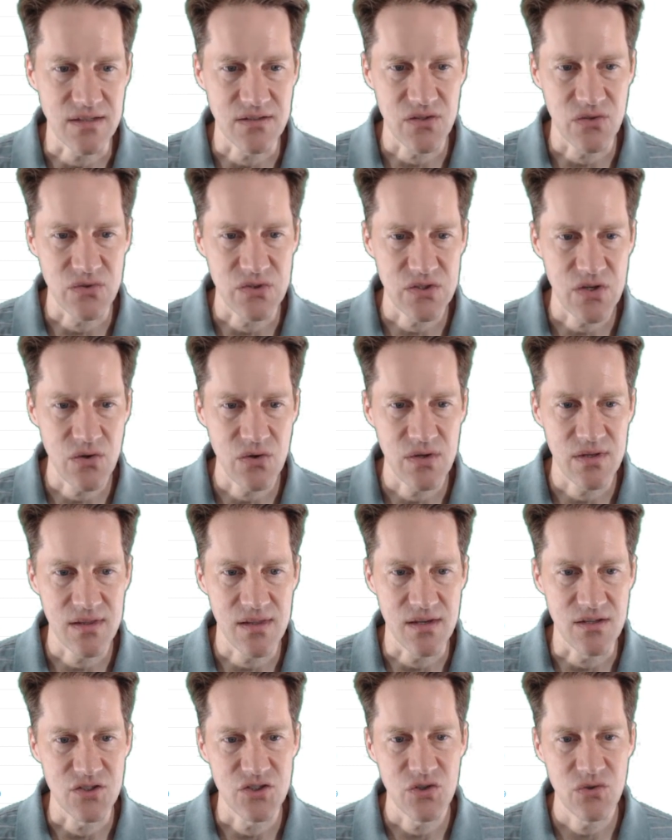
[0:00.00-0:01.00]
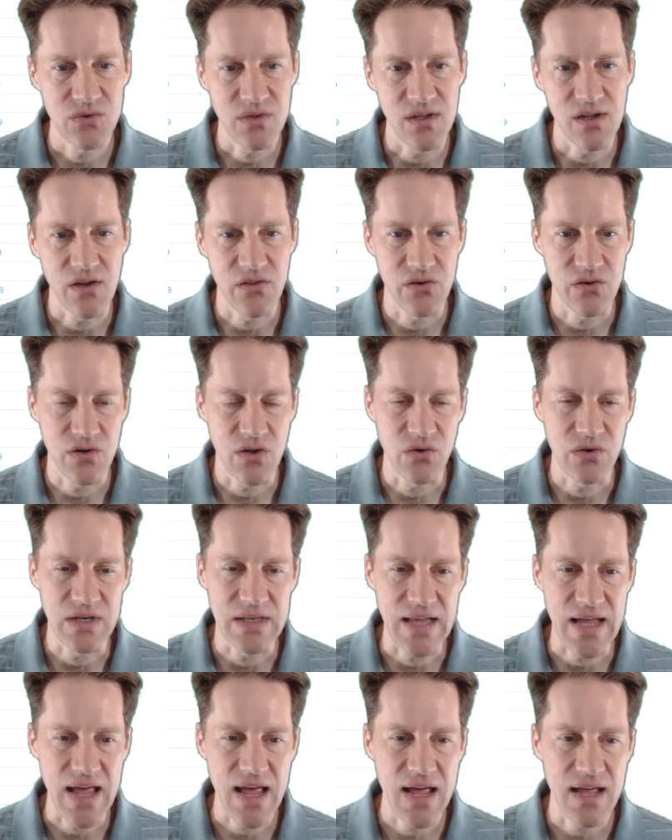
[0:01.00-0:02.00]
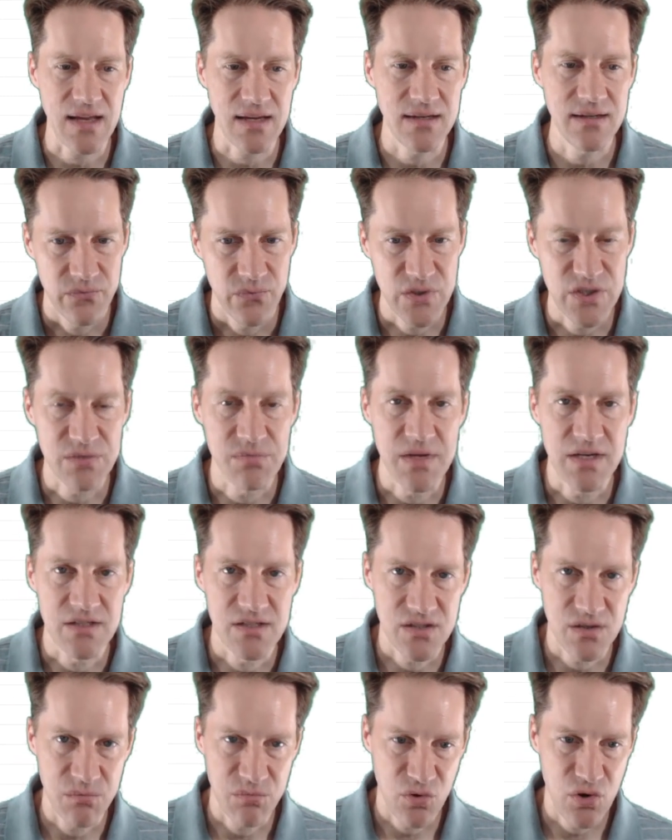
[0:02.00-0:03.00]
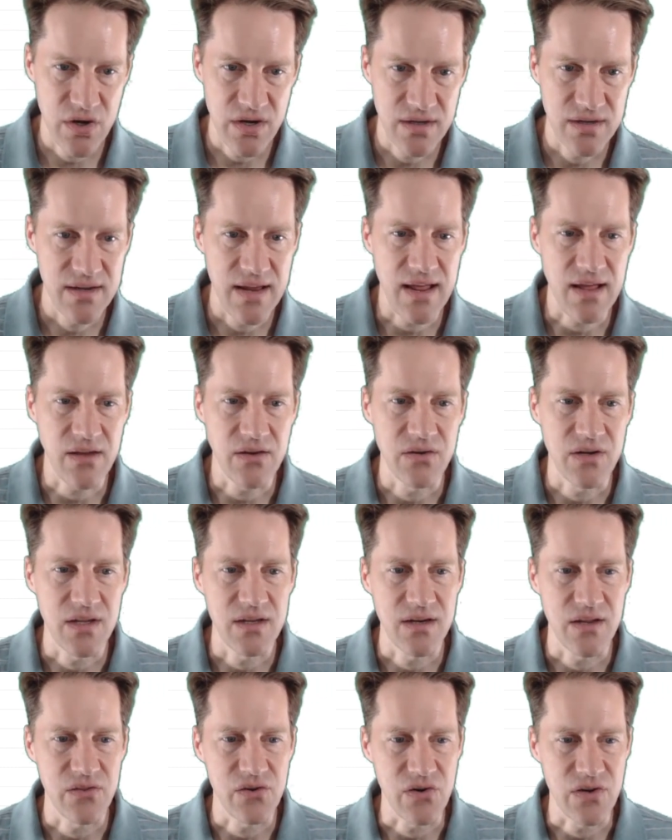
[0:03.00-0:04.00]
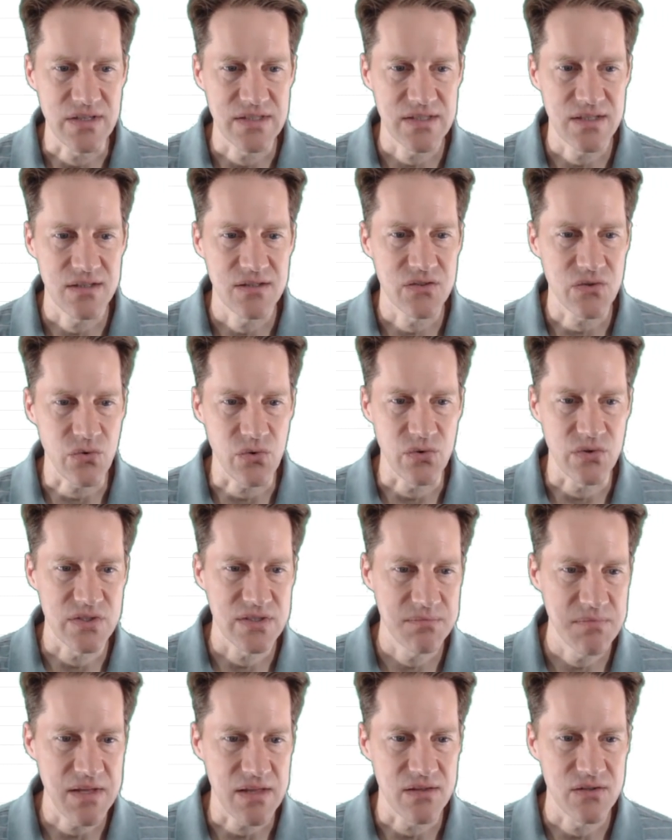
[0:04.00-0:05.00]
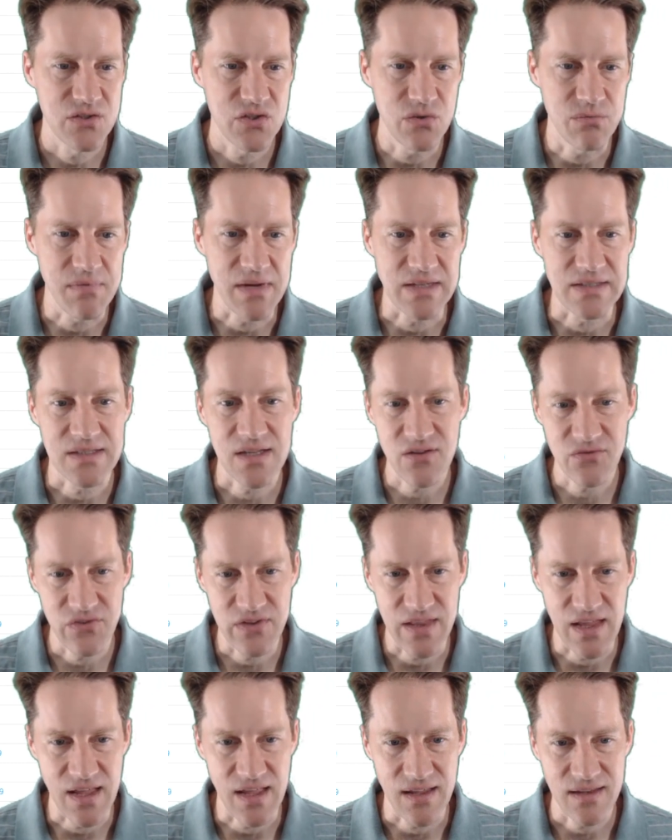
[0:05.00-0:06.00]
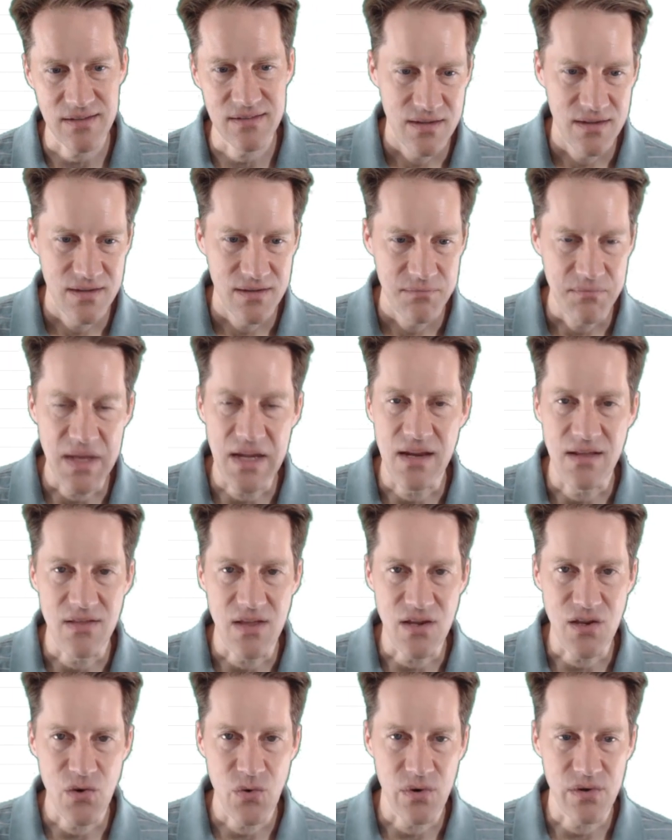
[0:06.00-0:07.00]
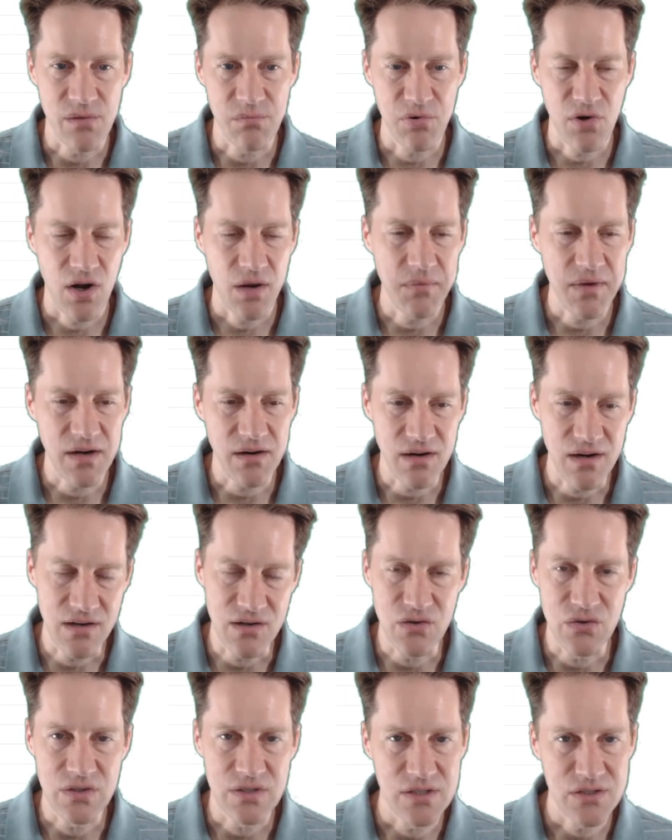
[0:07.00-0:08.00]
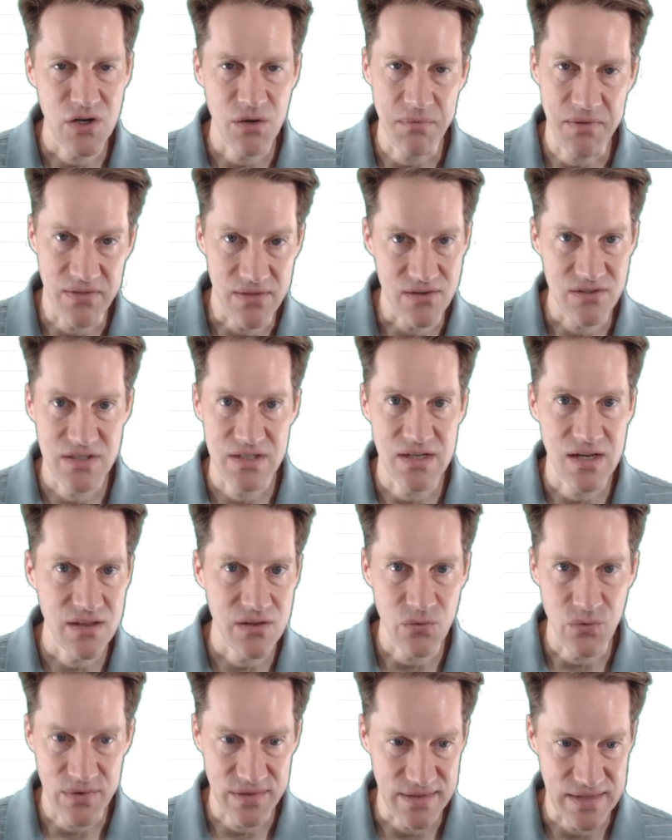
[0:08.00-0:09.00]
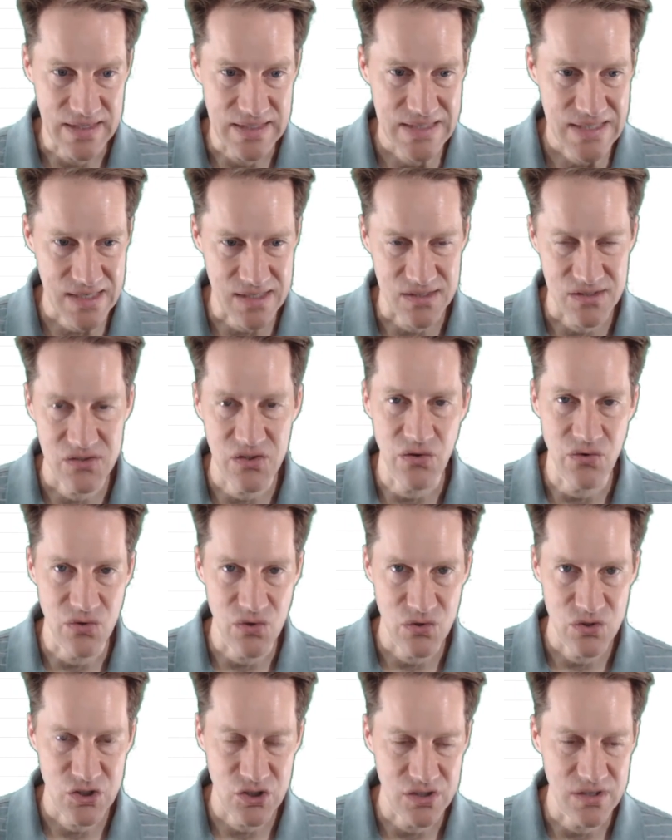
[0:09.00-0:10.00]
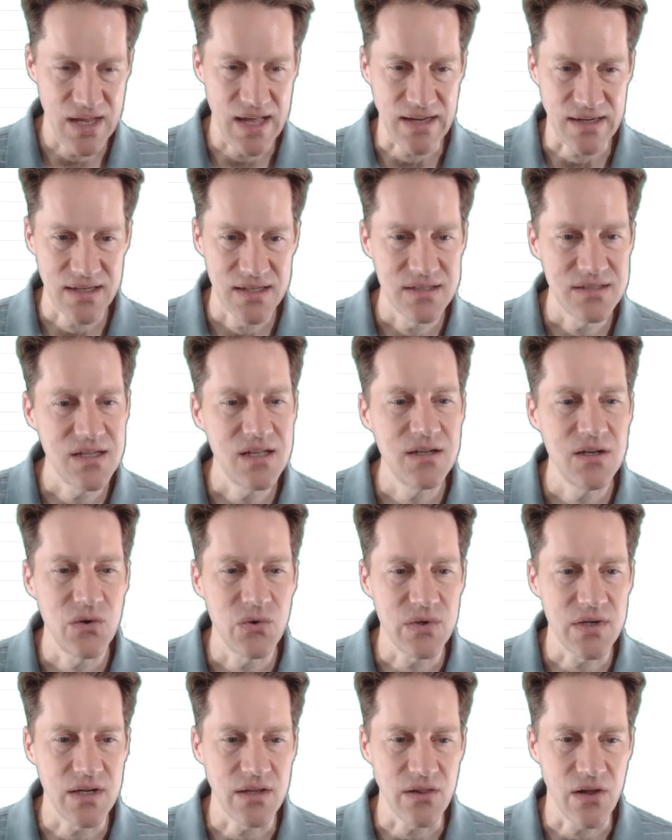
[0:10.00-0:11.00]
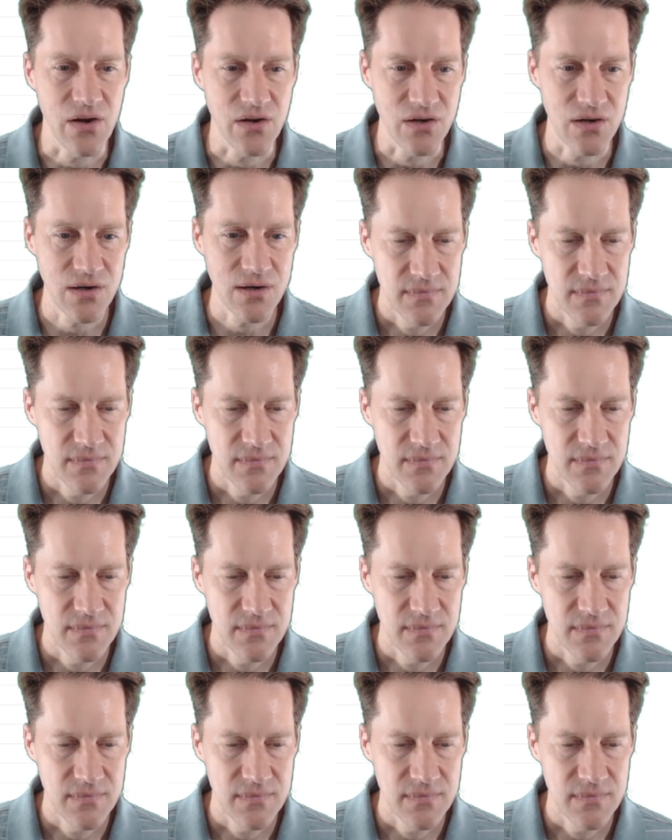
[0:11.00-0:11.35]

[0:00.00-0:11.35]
So stoneth is shoot the other node in the head, which means to bring down another instance, or smith, shoot myself in the head, meaning that you are the primary and you determine there's another one that exists, so you should not continue any longer.